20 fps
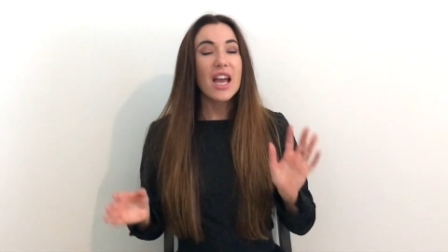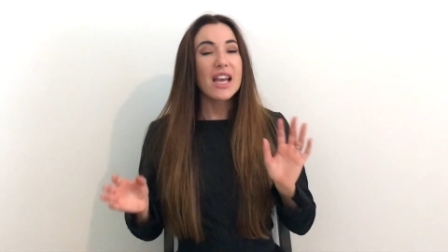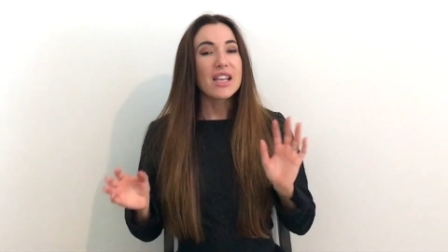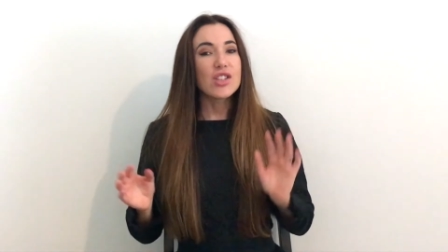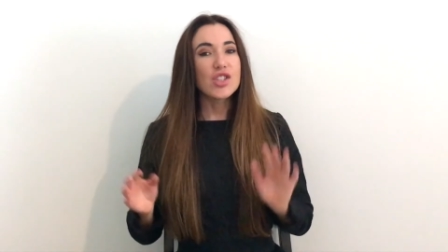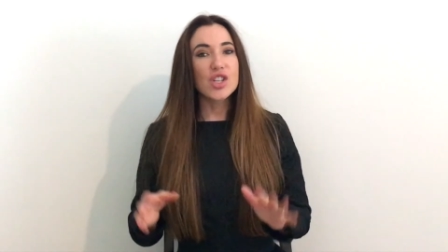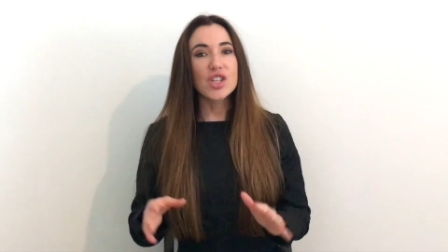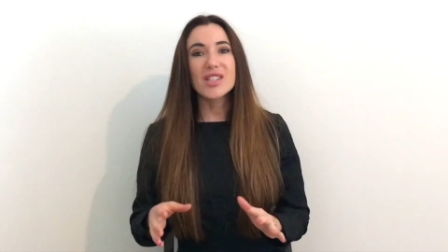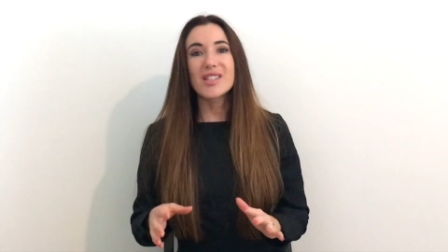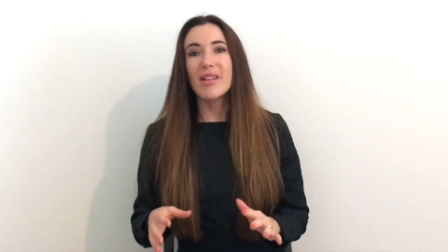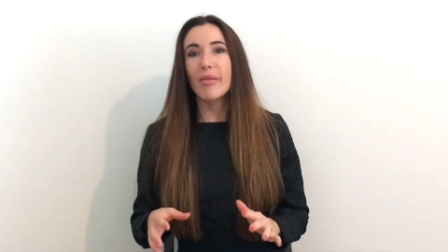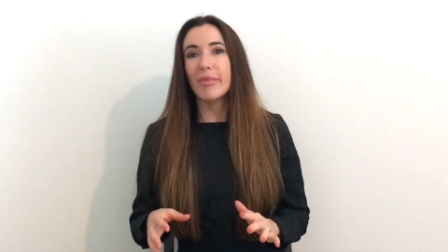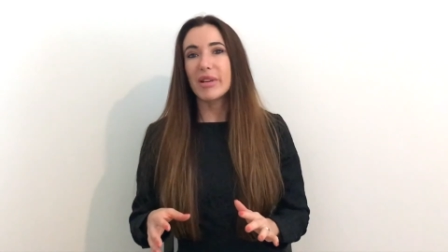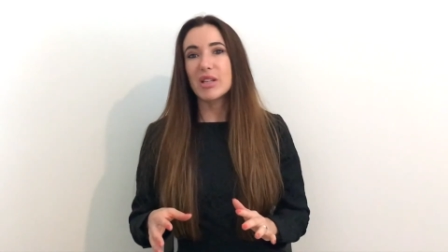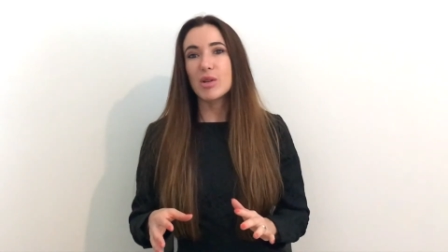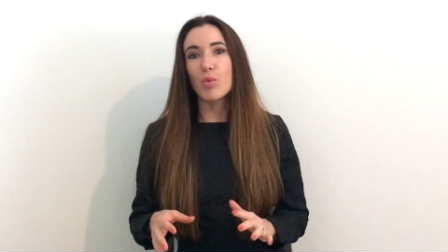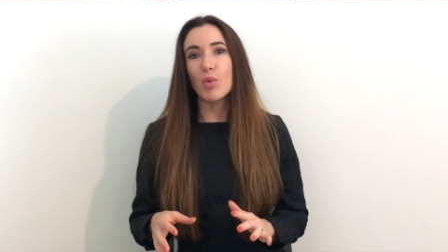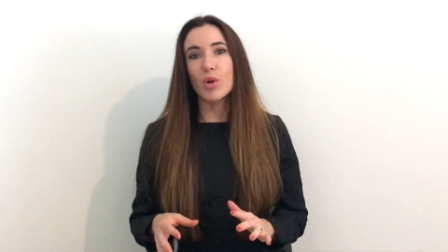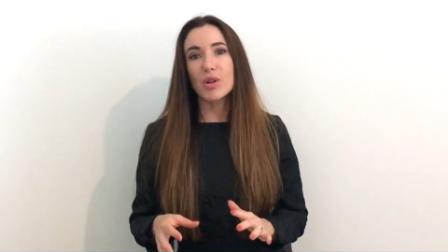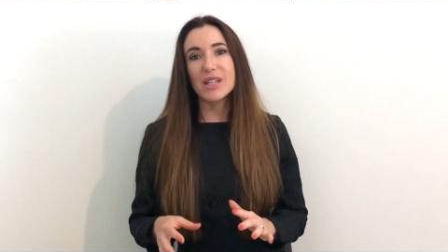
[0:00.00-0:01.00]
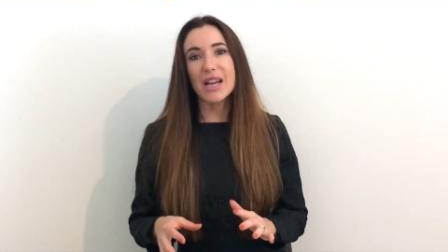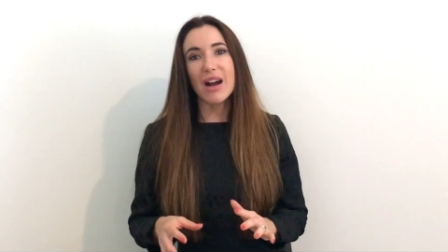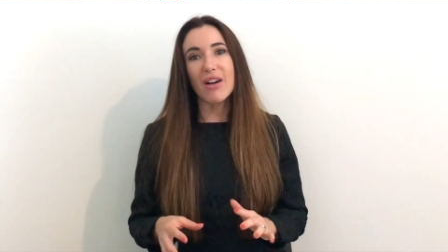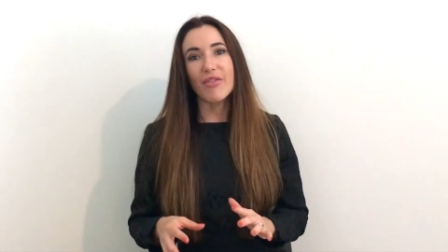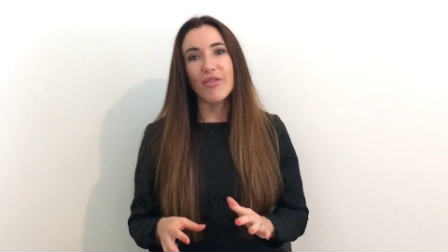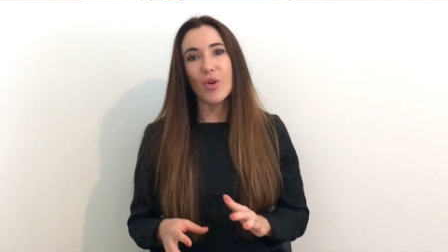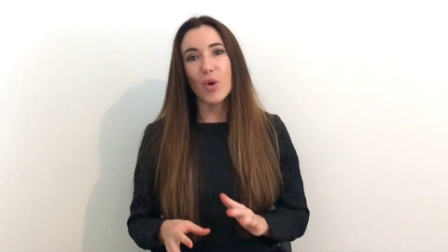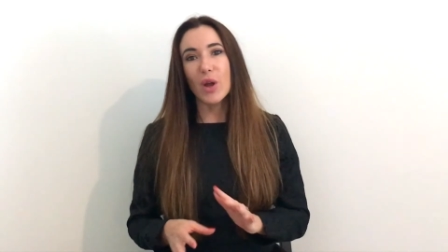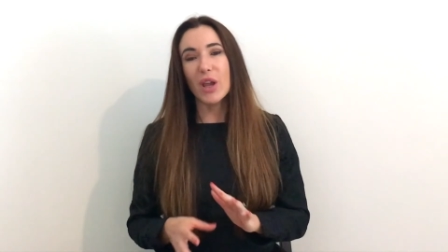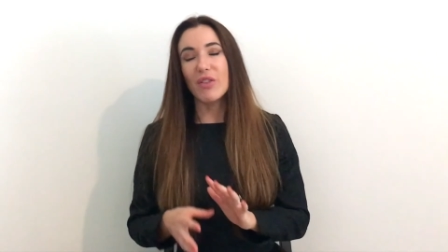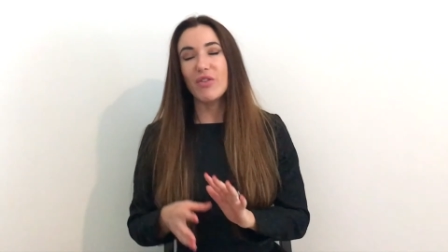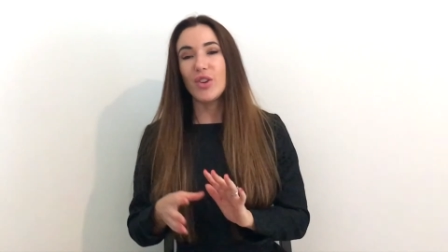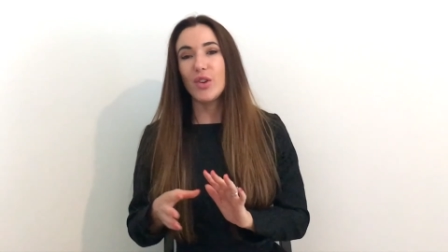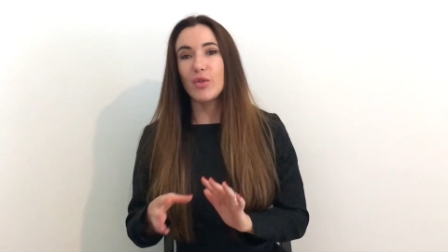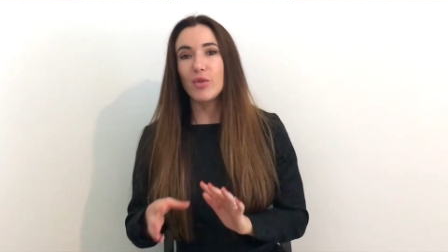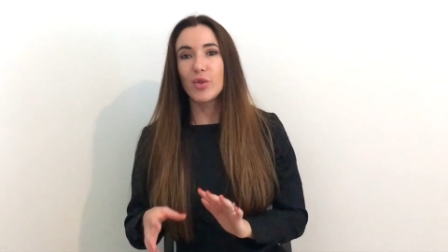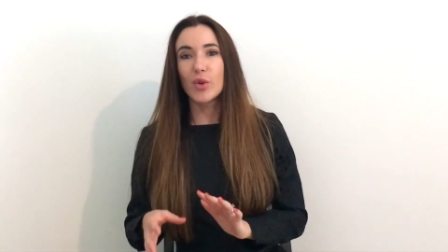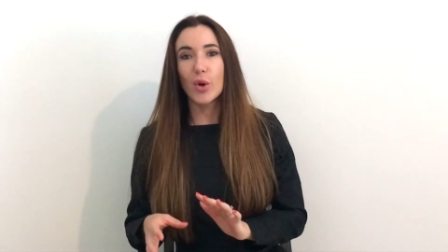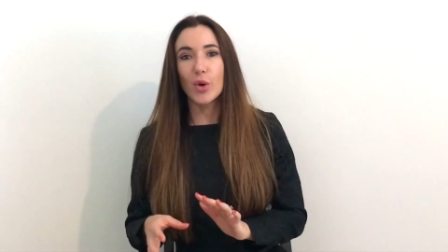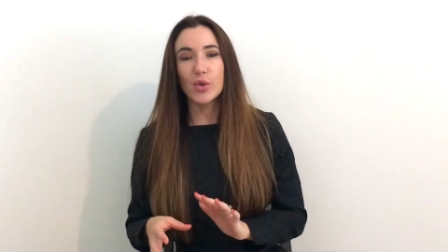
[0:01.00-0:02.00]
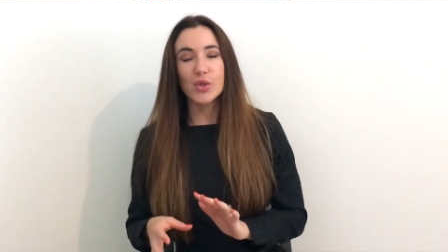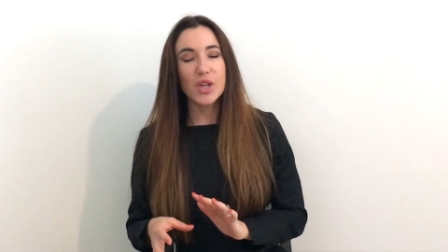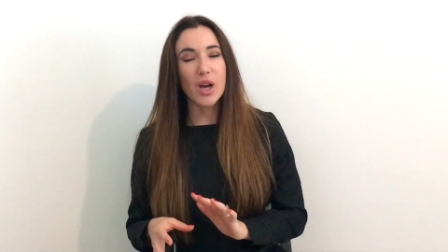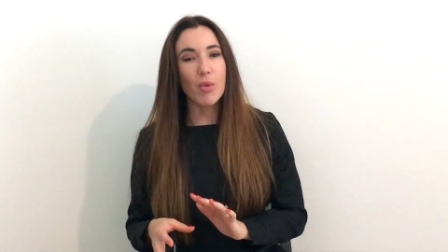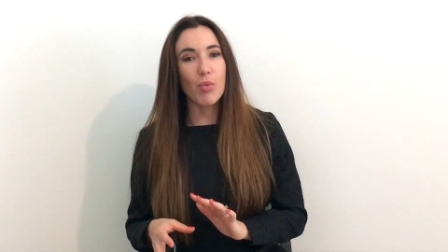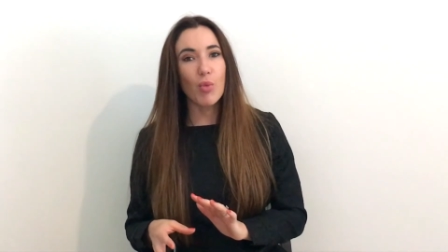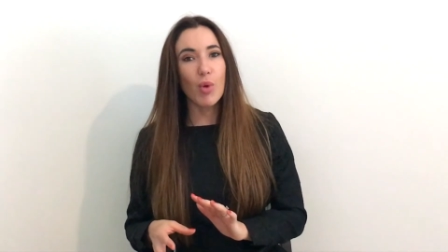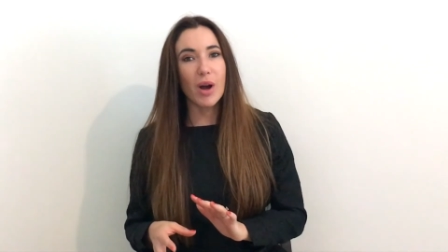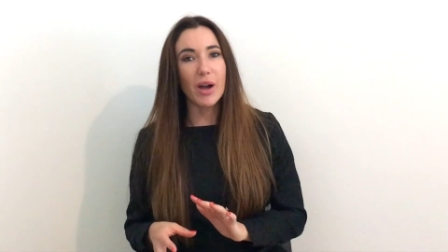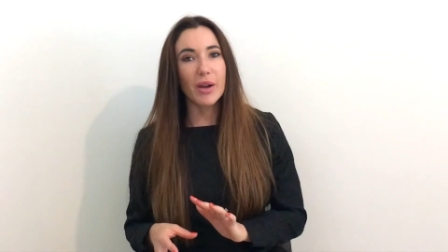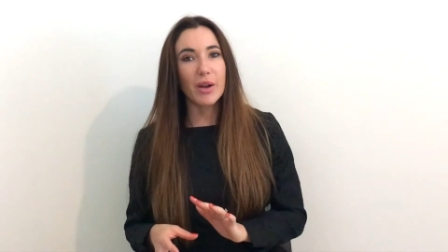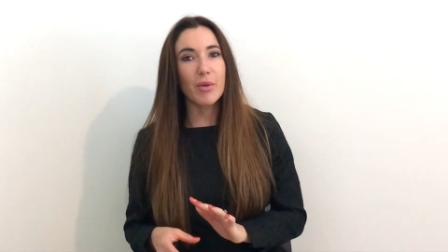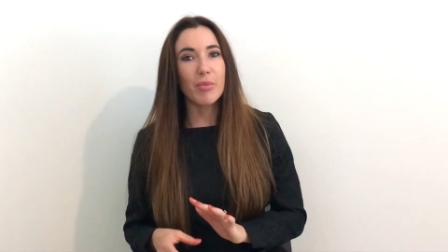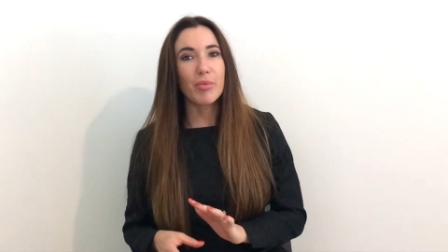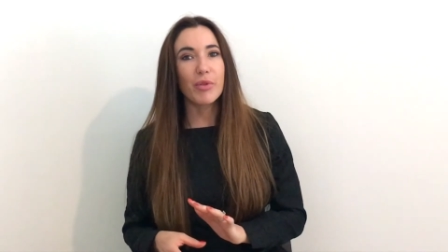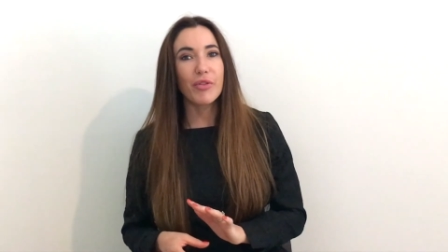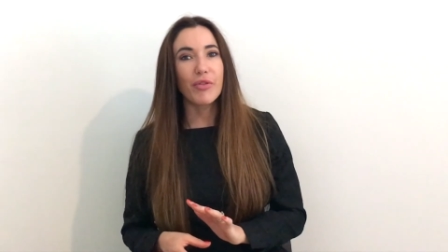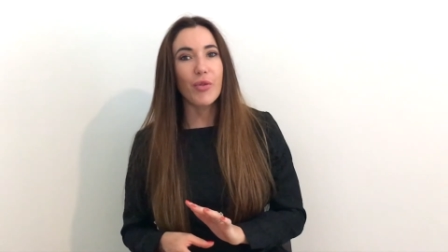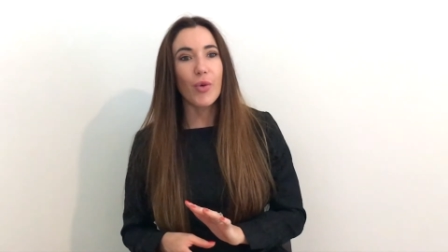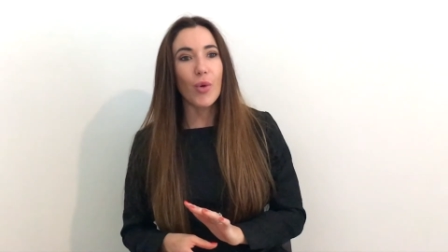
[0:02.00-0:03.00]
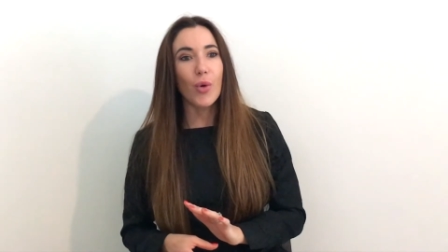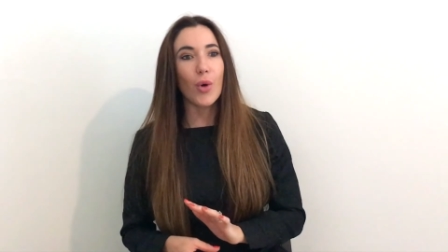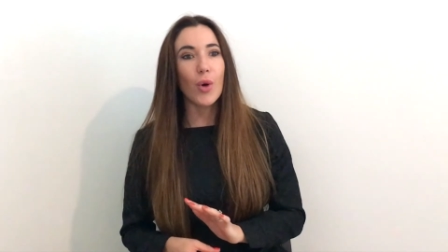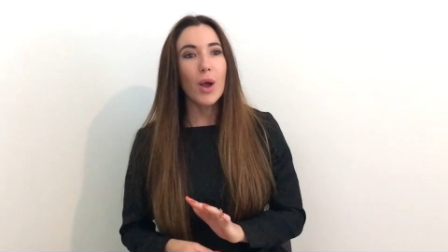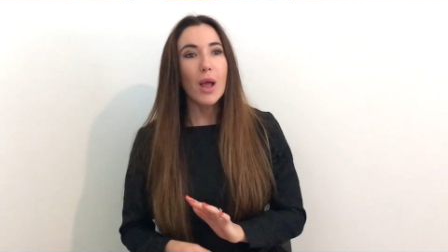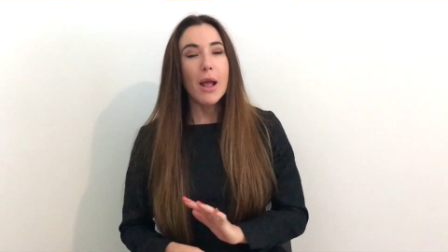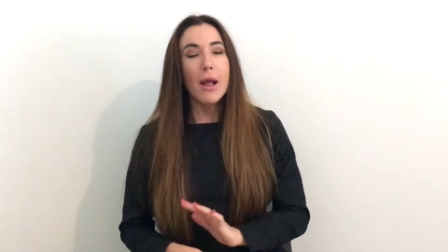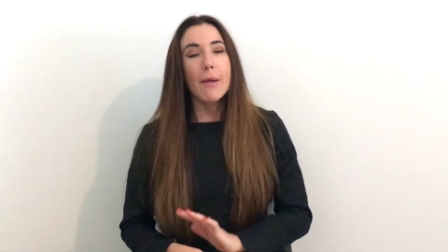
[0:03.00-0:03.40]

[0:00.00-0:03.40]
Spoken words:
It's just something to watch out for if you've not done one before.